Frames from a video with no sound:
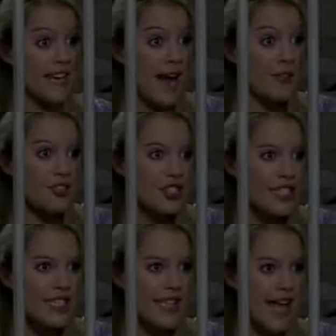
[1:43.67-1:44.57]
and now
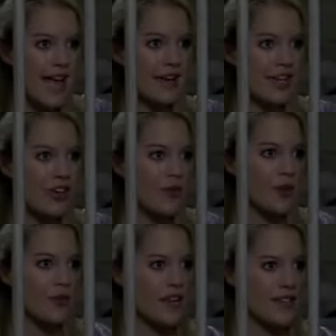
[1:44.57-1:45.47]
she's dead, and you've
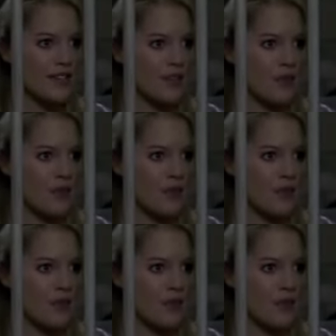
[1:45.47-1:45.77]
been arrested